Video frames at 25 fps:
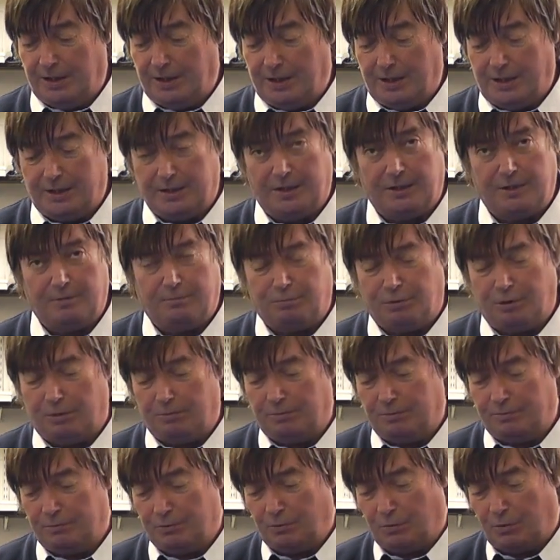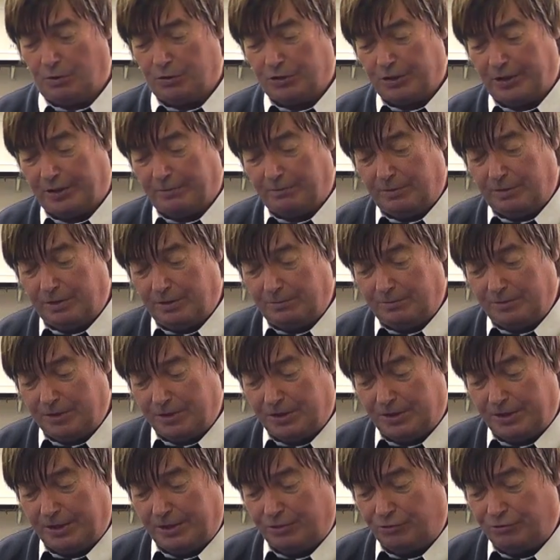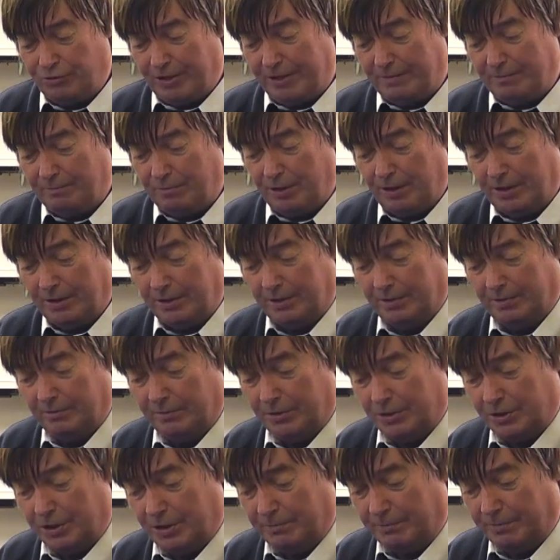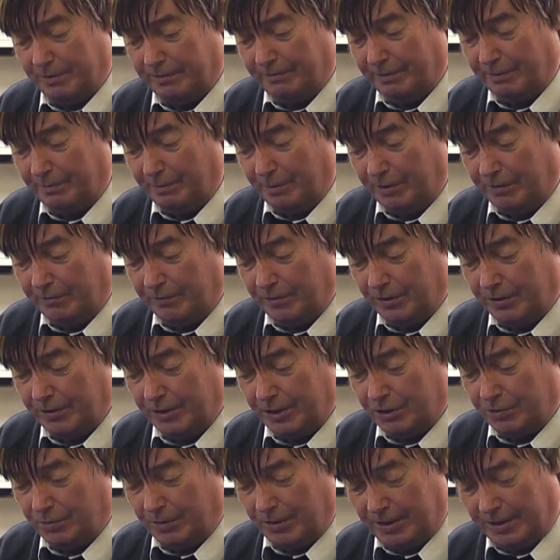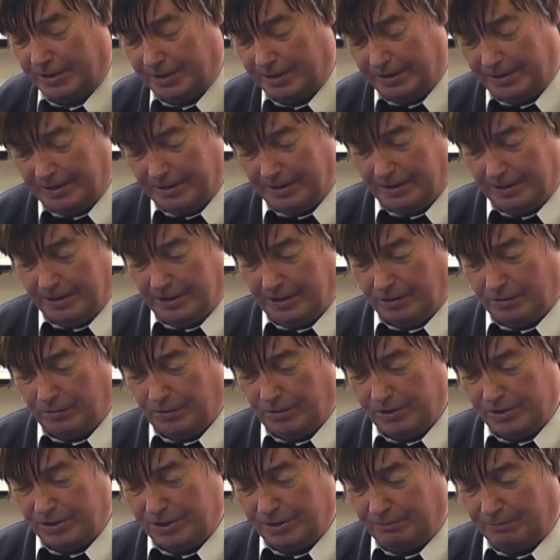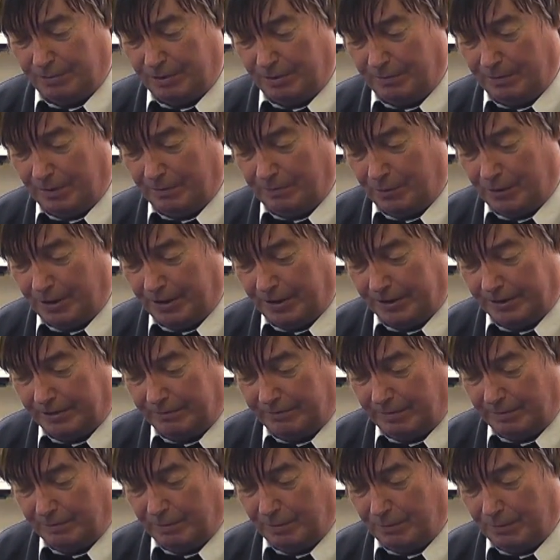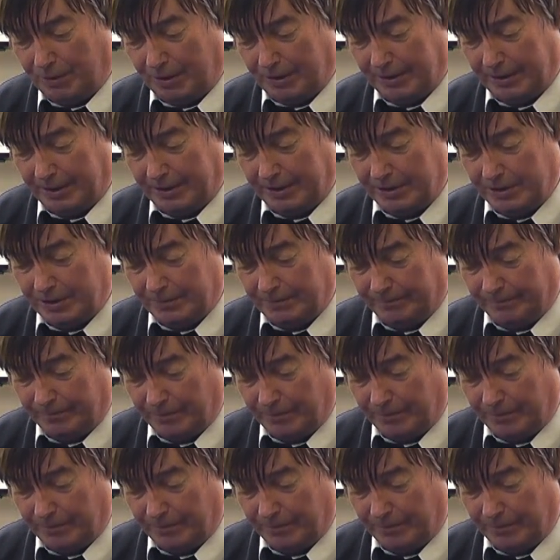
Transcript: Another problem to watch out with them is the drain plug, which can be removed on this one quite simply by pulling the rubber plug out.